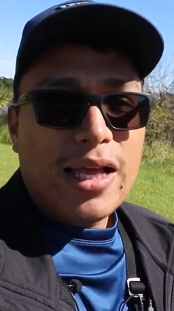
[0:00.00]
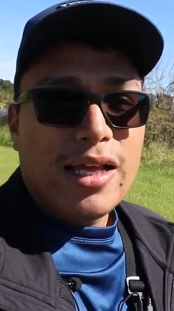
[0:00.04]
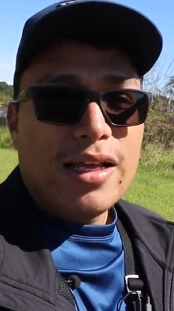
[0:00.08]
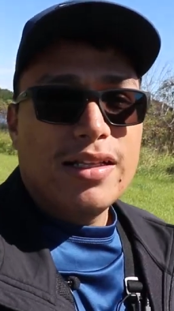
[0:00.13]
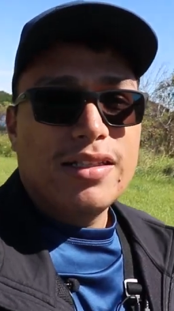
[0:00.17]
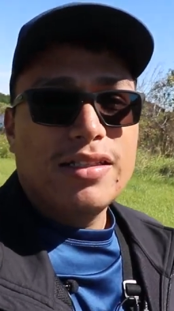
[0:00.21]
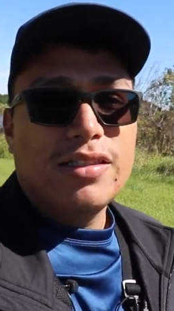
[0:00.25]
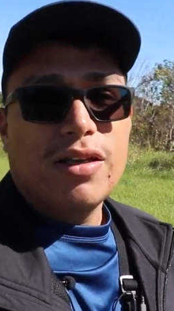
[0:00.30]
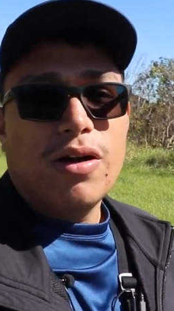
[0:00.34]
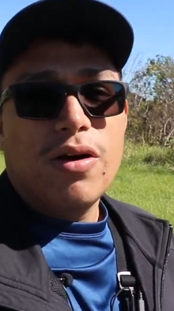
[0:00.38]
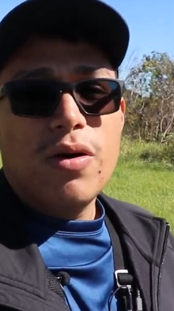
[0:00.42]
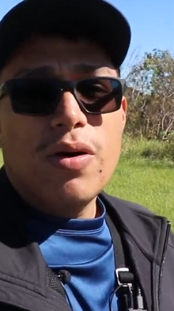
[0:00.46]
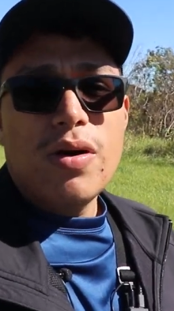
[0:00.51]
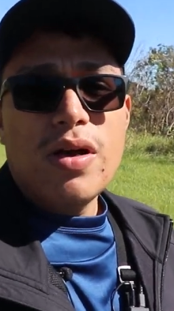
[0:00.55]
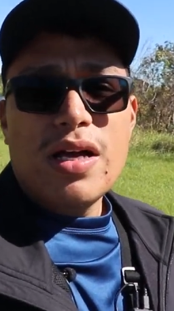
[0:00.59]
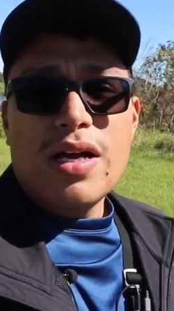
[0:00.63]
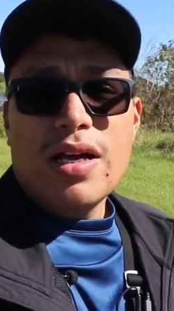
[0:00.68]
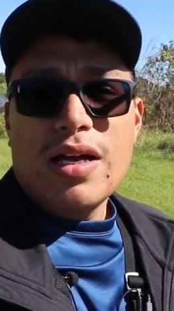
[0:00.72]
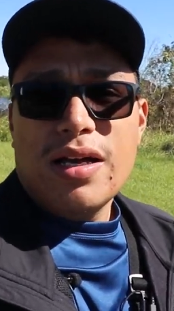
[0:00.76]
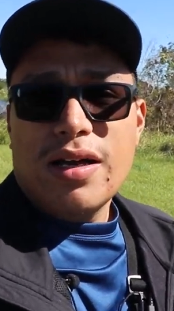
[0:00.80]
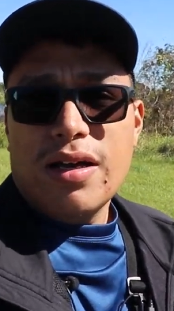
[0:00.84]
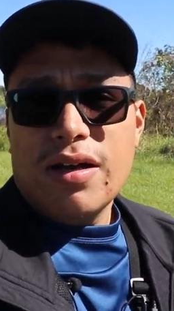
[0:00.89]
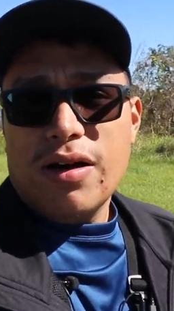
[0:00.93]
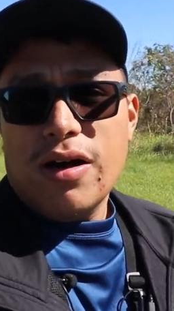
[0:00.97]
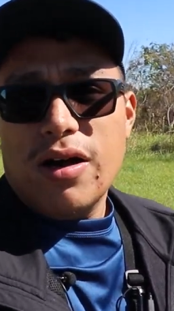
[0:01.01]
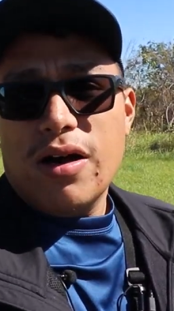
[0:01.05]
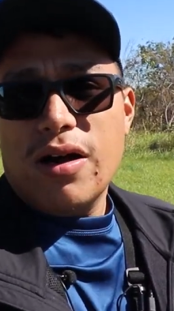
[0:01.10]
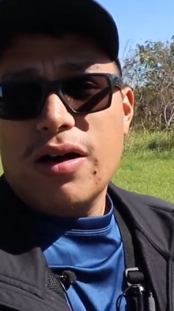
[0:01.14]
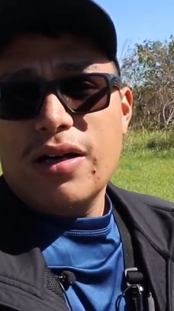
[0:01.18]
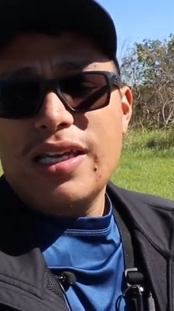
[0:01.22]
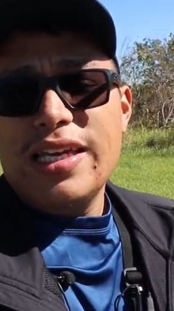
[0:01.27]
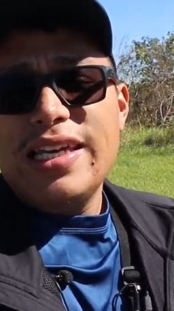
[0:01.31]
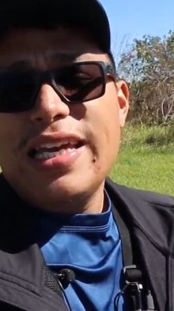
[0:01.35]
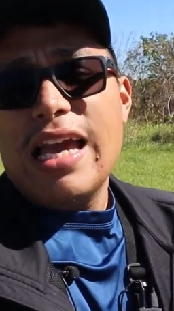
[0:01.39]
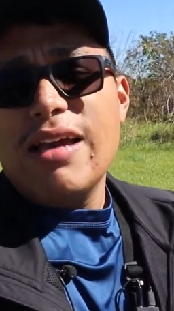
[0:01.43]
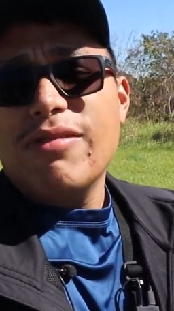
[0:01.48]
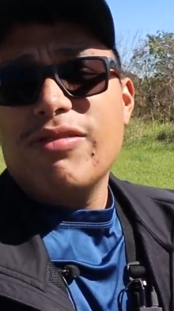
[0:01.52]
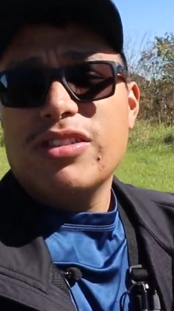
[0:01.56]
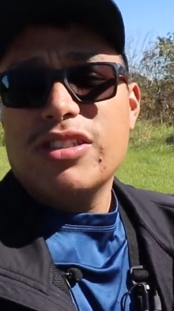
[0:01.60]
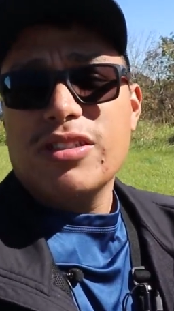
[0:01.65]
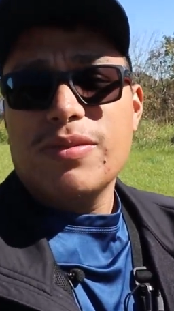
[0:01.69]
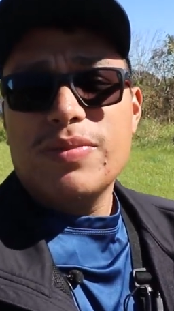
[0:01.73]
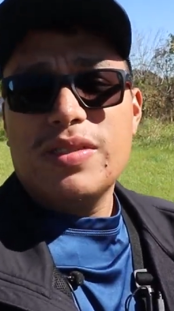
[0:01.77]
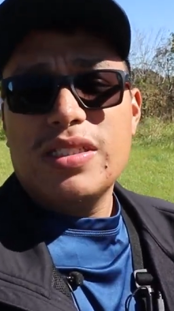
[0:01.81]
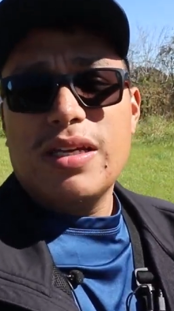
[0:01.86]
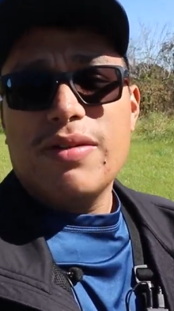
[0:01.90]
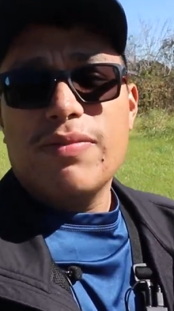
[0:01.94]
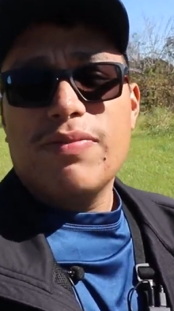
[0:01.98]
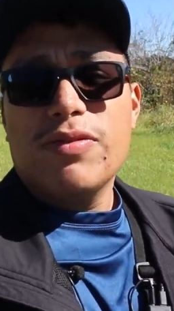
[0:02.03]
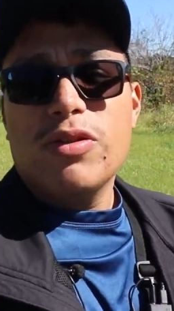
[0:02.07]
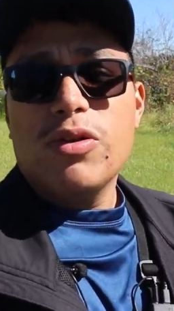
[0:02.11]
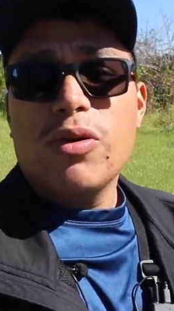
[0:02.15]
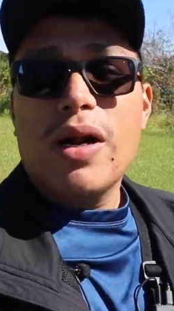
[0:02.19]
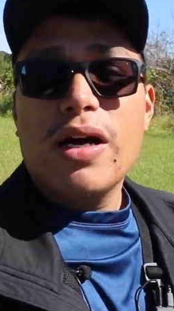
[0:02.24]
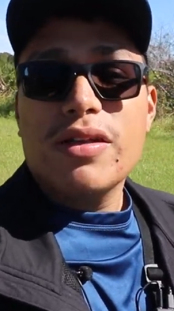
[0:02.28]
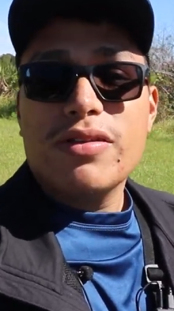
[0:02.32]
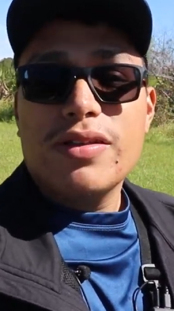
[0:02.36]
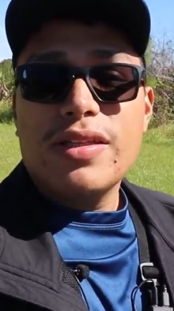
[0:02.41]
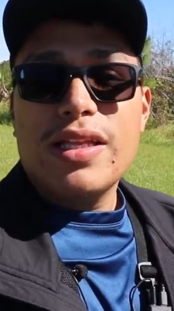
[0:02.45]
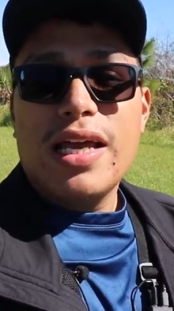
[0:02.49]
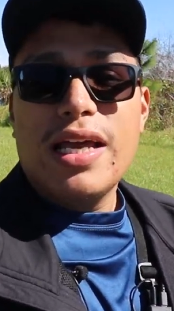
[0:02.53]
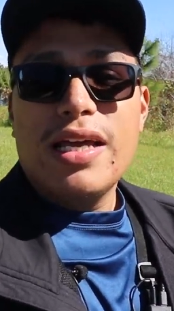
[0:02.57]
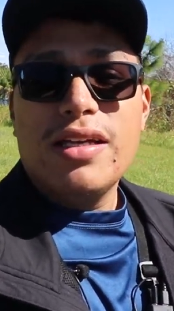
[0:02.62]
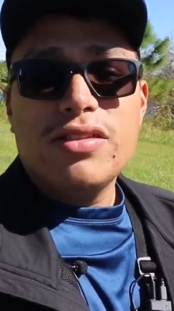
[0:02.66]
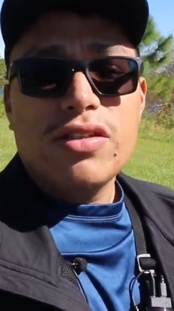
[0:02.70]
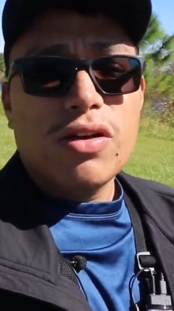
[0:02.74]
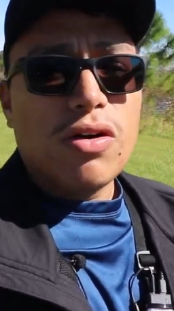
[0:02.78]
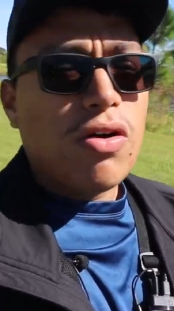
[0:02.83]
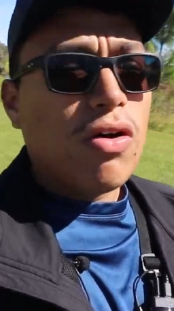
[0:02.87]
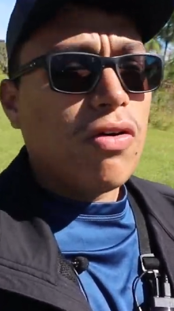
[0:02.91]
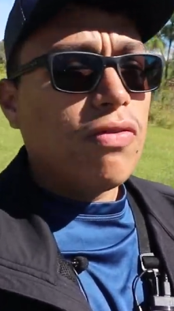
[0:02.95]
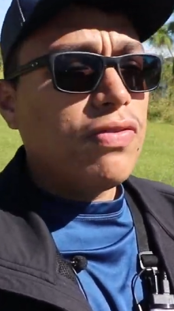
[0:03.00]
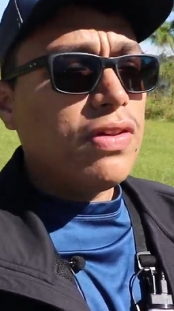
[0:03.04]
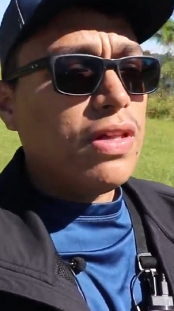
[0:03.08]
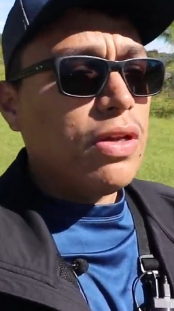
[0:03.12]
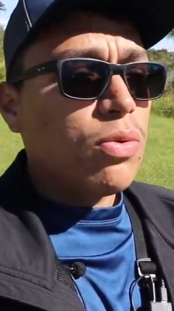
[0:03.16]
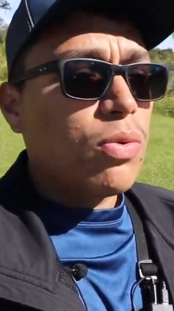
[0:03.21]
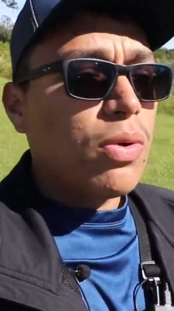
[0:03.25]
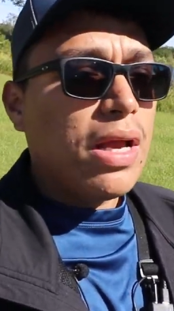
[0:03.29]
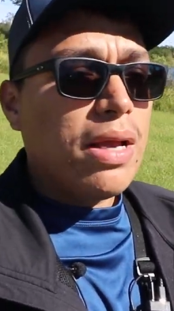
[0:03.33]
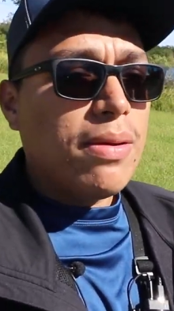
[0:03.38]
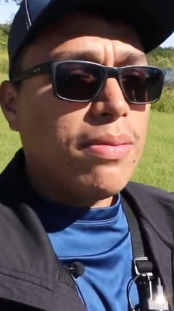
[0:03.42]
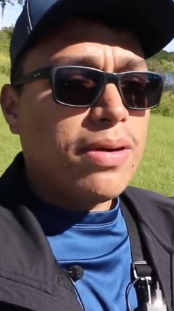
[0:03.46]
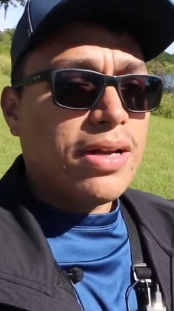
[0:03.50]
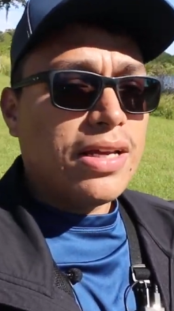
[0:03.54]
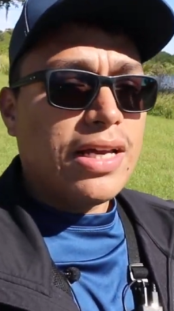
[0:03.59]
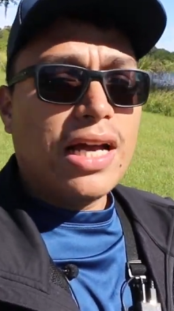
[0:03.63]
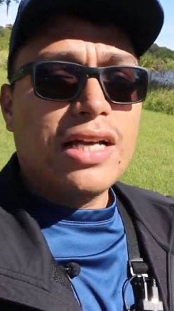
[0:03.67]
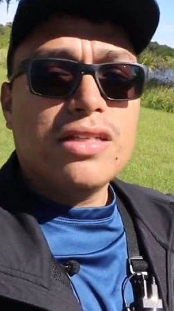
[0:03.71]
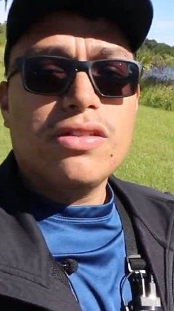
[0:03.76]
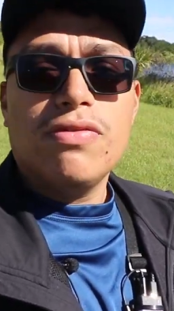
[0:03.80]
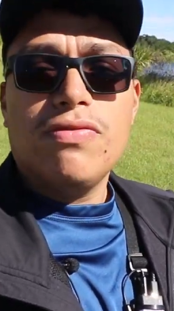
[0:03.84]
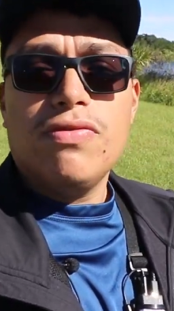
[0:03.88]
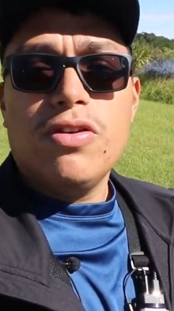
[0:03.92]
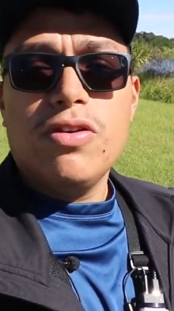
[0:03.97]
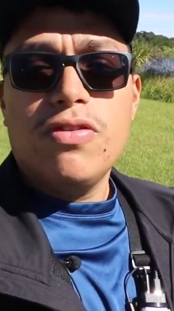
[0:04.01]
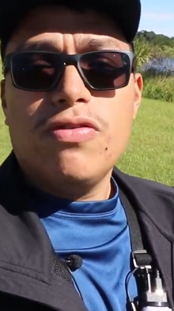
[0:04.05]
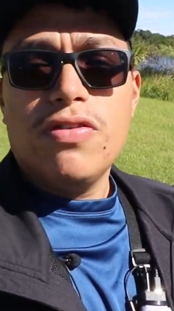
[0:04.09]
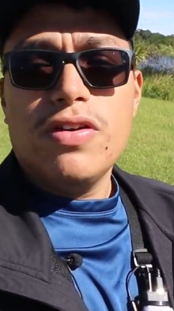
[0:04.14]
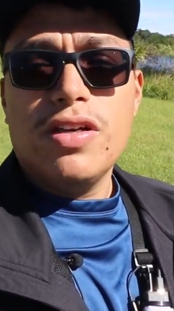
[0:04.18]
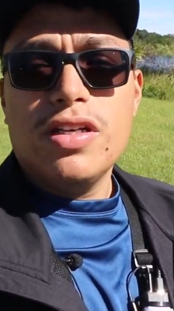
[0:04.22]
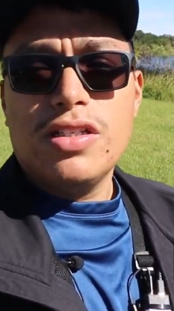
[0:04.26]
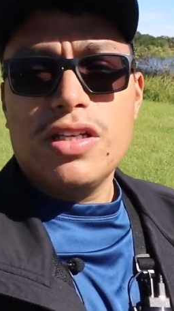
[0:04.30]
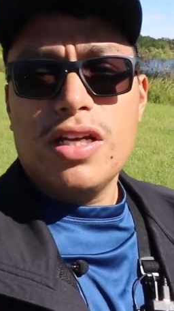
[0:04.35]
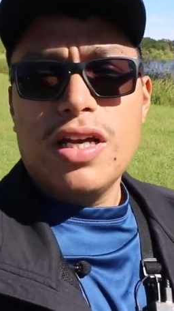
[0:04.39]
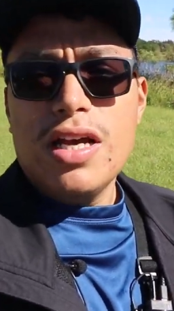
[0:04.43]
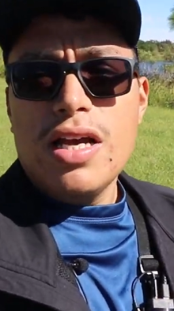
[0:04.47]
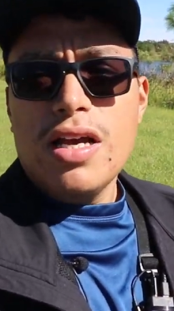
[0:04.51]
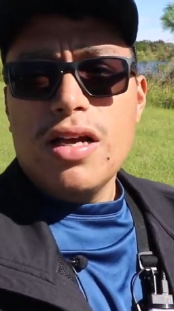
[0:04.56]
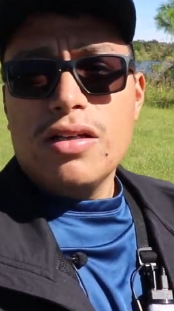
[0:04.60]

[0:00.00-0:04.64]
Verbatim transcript: And so uh, he gave us some tips throughout the day, so hopefully we're able to catch a few fish.